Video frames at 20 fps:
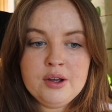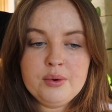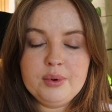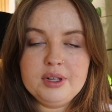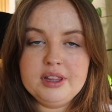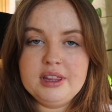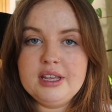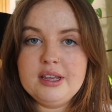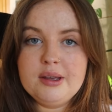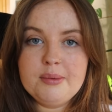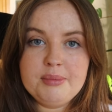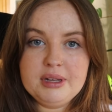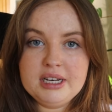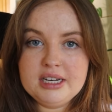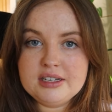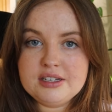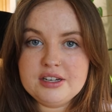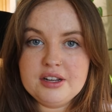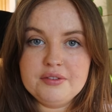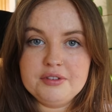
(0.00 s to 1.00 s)
with the
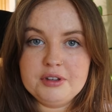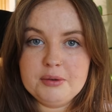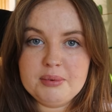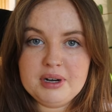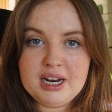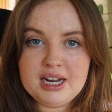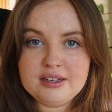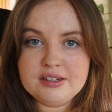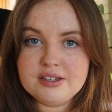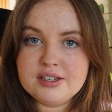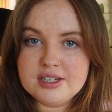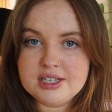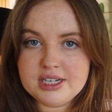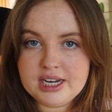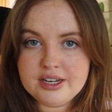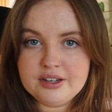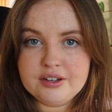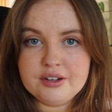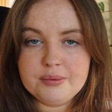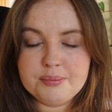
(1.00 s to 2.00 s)
ability of the plant to
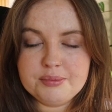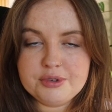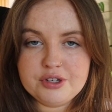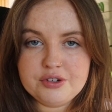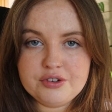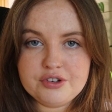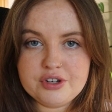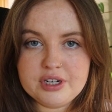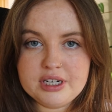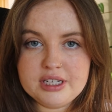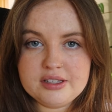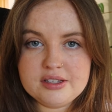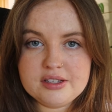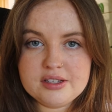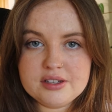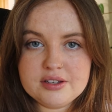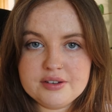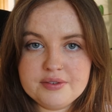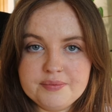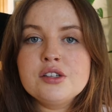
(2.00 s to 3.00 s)
take up
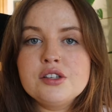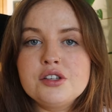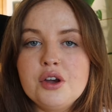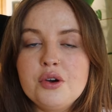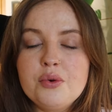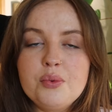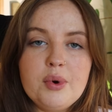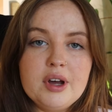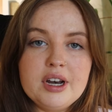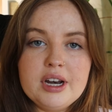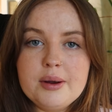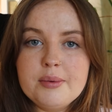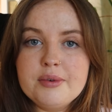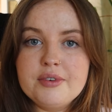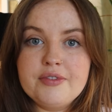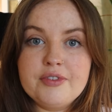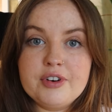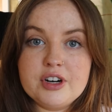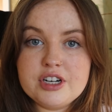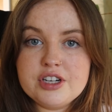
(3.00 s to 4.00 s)
nutrients. So what I
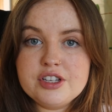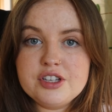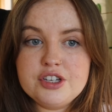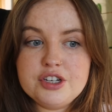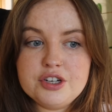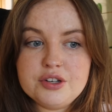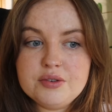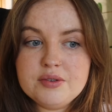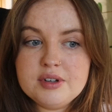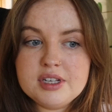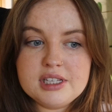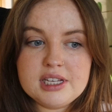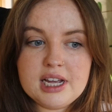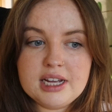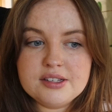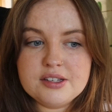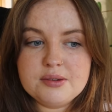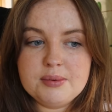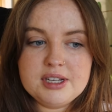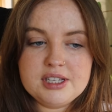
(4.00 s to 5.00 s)
would first do is
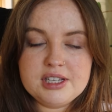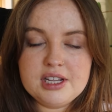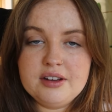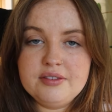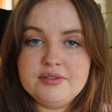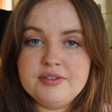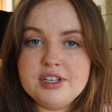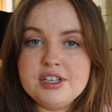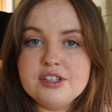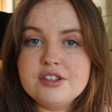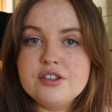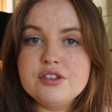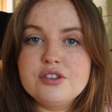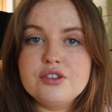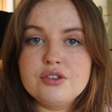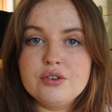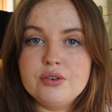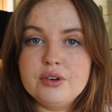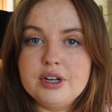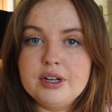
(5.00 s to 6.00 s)
ask myself, is the
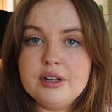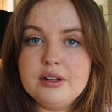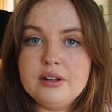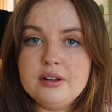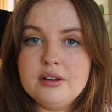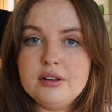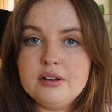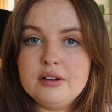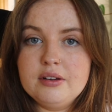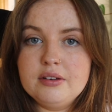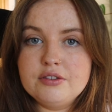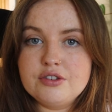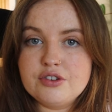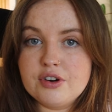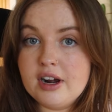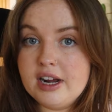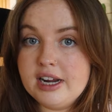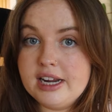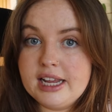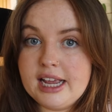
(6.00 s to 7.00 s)
soil
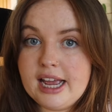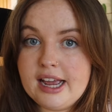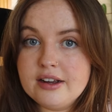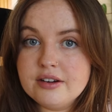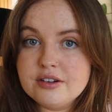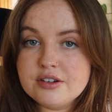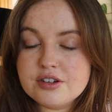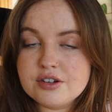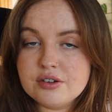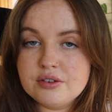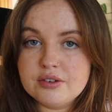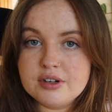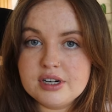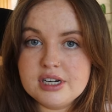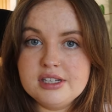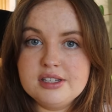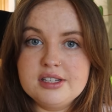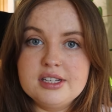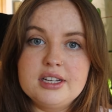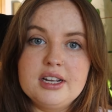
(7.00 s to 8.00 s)
drying out, or
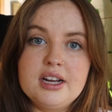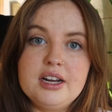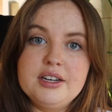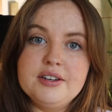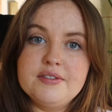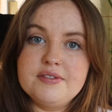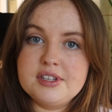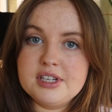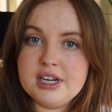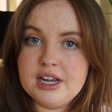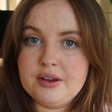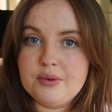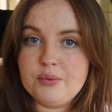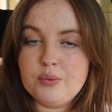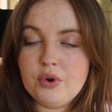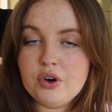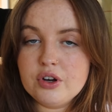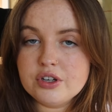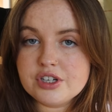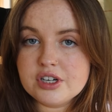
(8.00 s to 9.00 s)
is it kind of staying
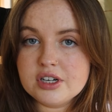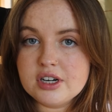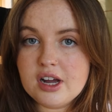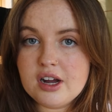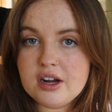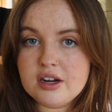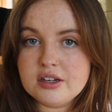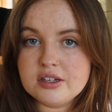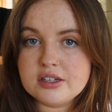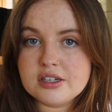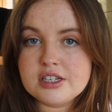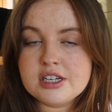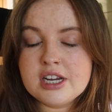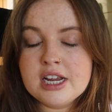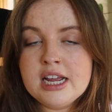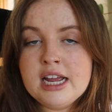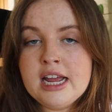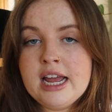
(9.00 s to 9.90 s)
waterlogged?